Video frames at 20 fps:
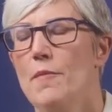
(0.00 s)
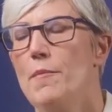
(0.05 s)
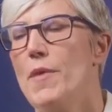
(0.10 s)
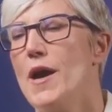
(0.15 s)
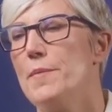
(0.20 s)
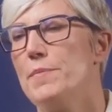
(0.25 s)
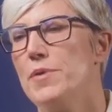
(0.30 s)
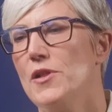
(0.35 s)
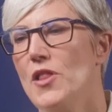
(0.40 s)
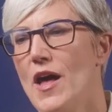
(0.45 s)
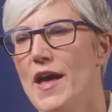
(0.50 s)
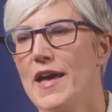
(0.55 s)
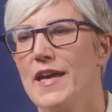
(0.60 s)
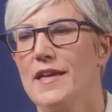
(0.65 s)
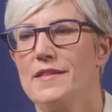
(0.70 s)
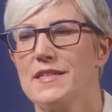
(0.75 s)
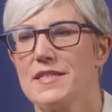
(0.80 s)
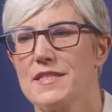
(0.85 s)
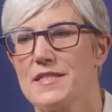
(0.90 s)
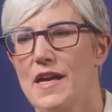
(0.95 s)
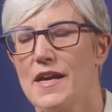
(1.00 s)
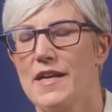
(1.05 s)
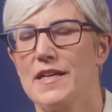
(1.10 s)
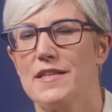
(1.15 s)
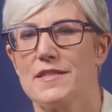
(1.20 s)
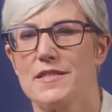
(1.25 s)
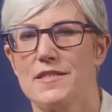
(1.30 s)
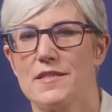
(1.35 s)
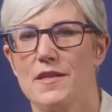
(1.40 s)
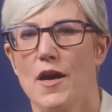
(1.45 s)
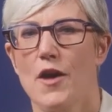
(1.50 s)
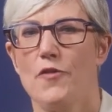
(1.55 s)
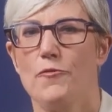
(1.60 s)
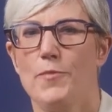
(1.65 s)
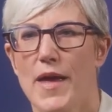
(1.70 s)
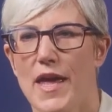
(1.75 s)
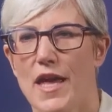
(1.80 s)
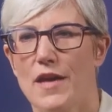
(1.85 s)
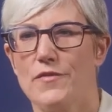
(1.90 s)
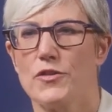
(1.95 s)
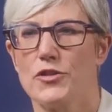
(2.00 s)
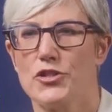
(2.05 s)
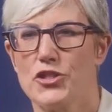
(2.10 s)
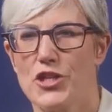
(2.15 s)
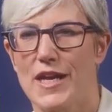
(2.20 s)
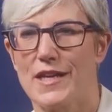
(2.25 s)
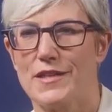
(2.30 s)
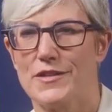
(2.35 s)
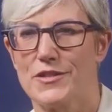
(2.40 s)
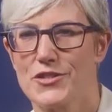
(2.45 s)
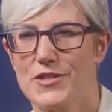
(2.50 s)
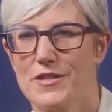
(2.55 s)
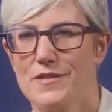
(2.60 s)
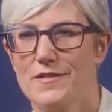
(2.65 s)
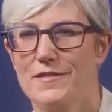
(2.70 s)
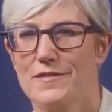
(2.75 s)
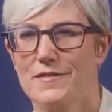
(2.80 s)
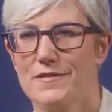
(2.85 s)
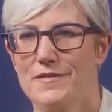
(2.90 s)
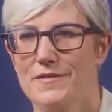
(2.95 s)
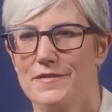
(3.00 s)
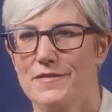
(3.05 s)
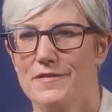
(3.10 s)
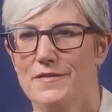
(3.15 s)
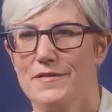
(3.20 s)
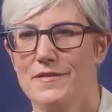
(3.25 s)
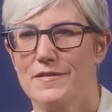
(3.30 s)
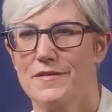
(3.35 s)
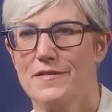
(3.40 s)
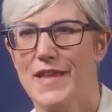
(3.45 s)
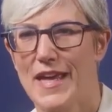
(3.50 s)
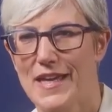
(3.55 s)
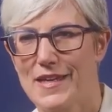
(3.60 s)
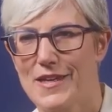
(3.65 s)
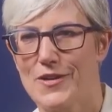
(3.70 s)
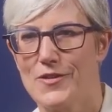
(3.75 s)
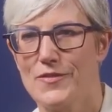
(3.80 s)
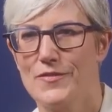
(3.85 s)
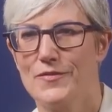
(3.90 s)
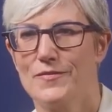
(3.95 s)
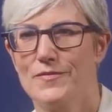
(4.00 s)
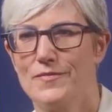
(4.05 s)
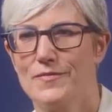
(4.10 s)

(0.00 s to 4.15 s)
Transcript: by applying the science of behavior change. Thank you.